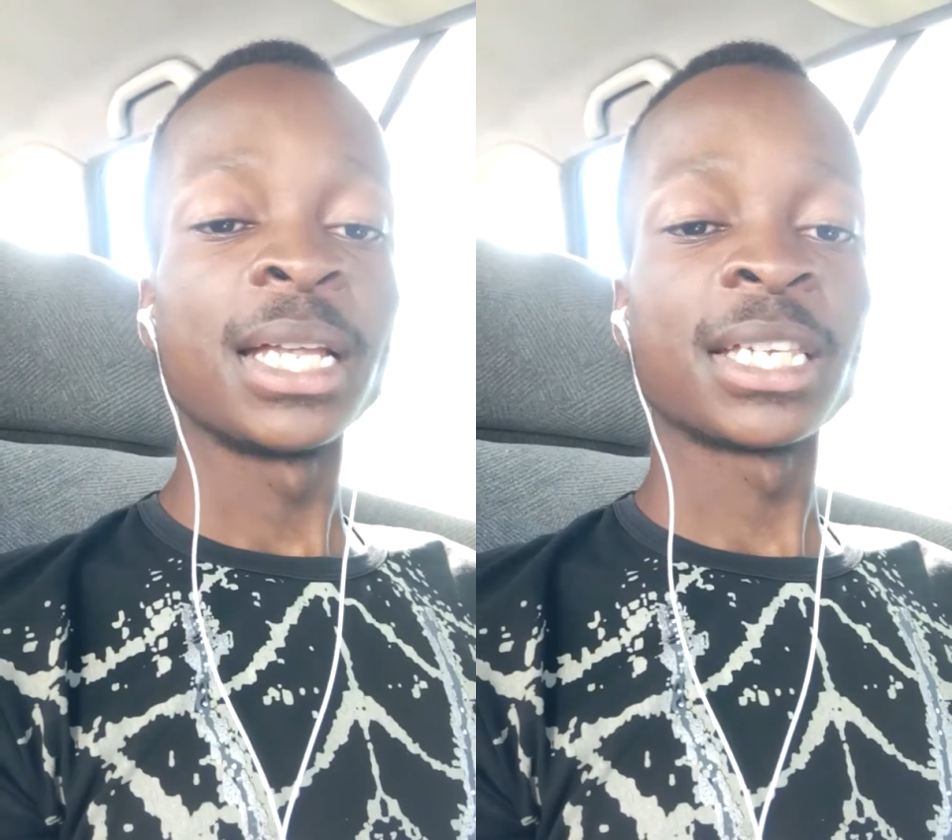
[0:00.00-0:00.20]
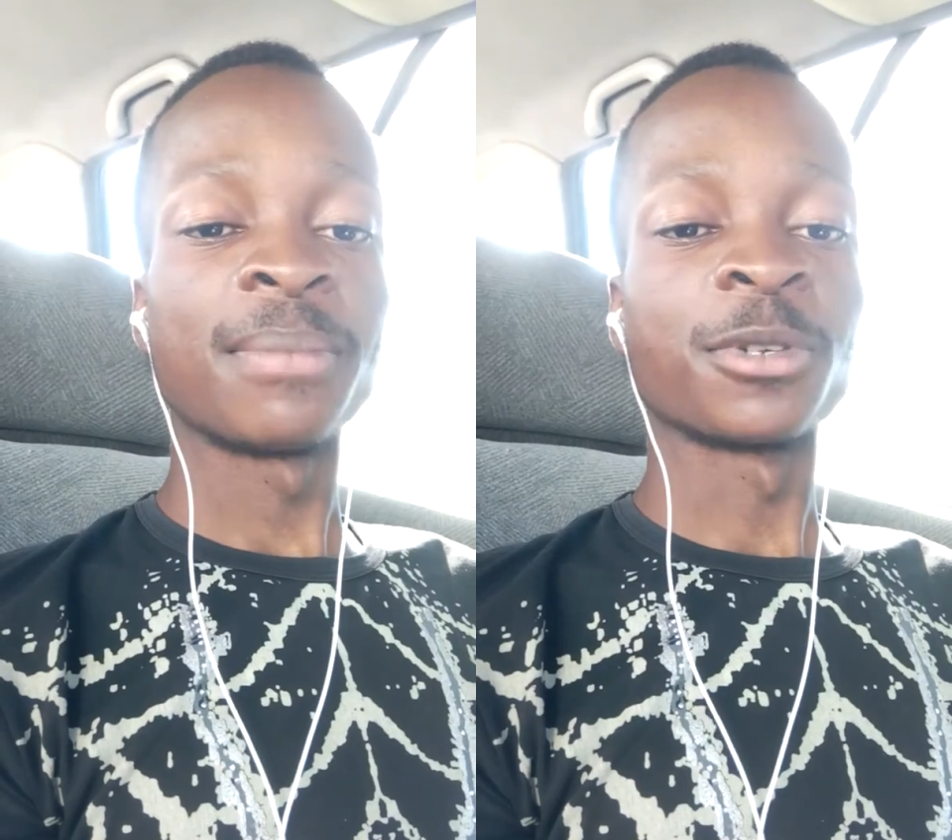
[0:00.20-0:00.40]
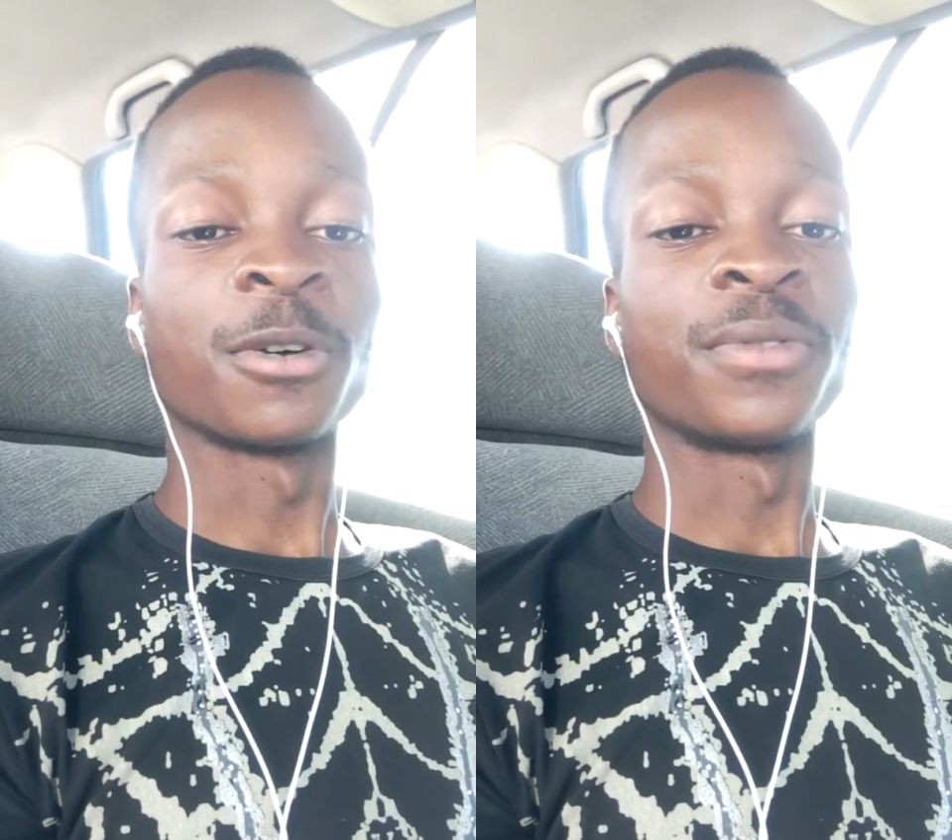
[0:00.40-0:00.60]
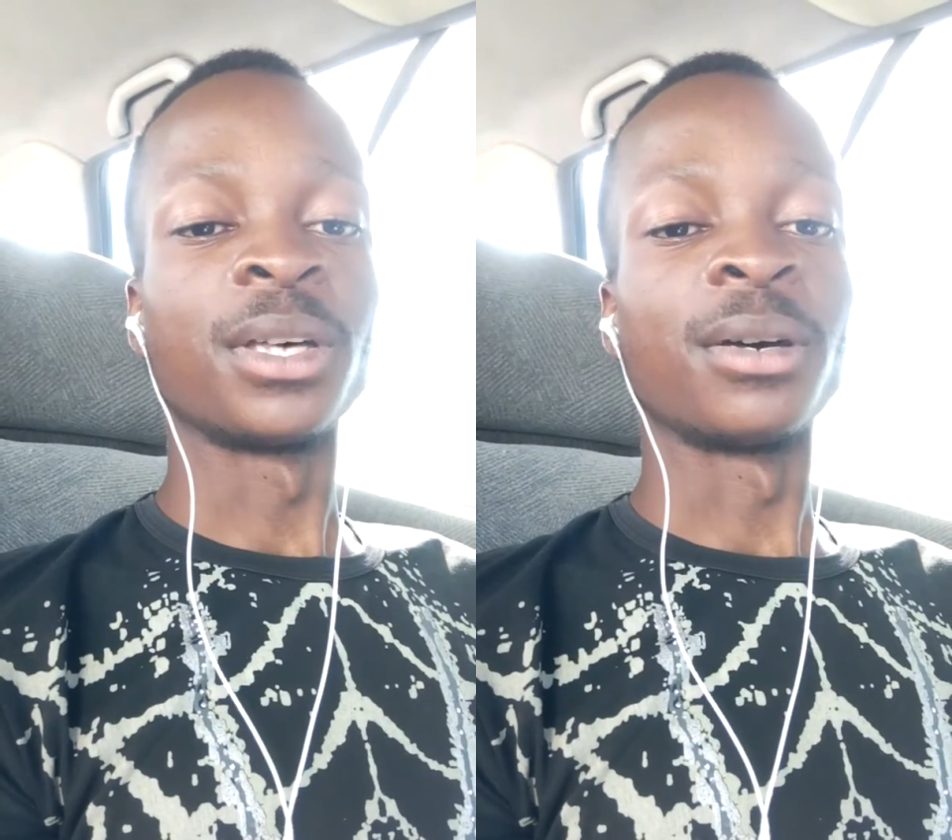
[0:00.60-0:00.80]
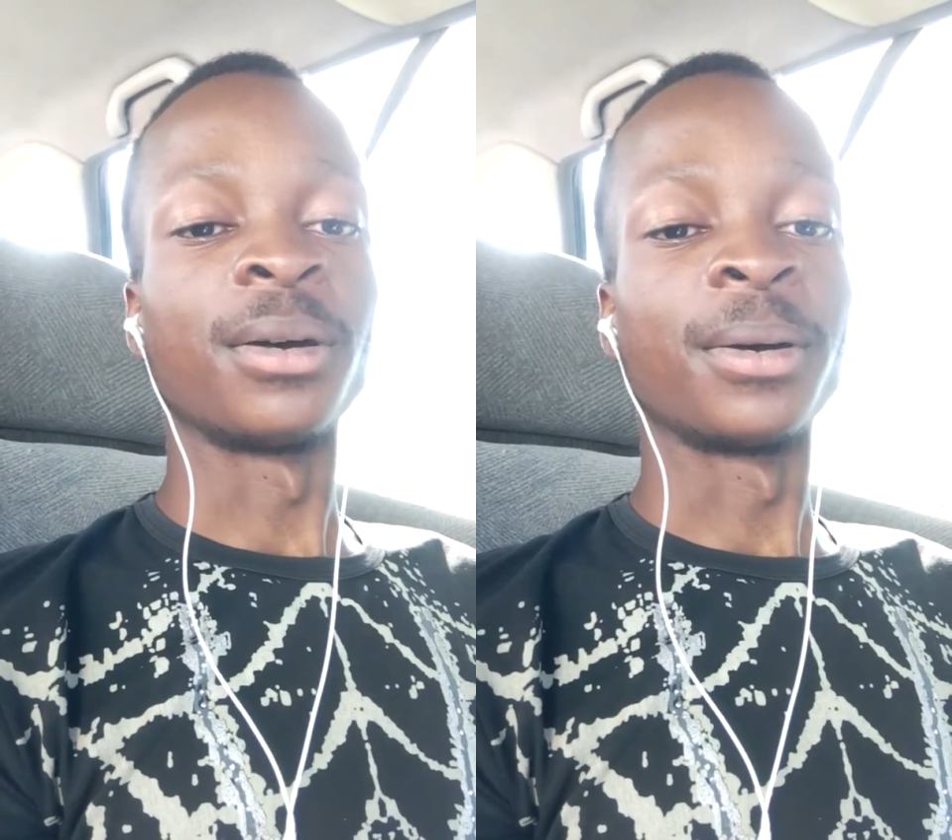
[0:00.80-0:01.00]
terms of
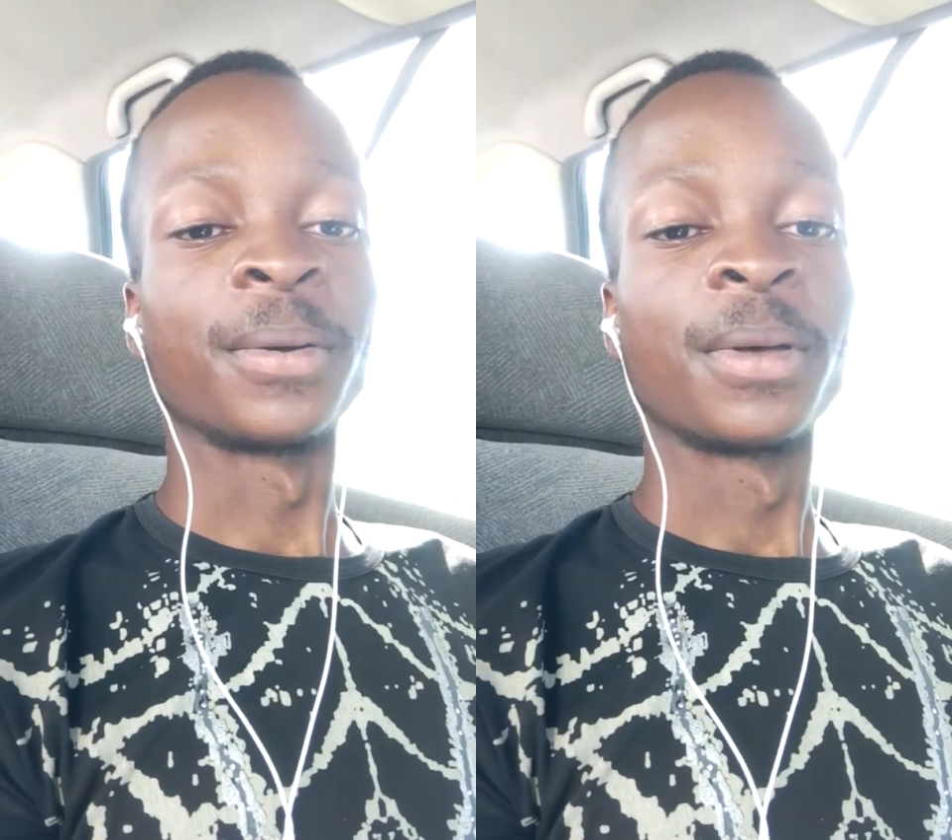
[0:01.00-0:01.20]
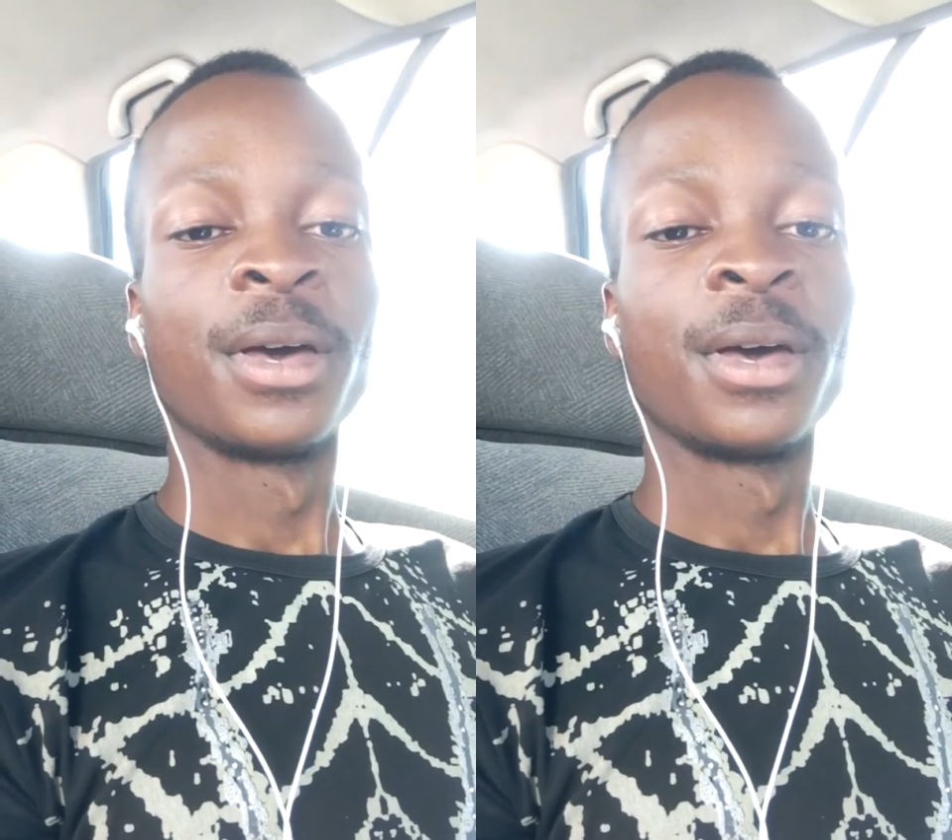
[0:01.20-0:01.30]
the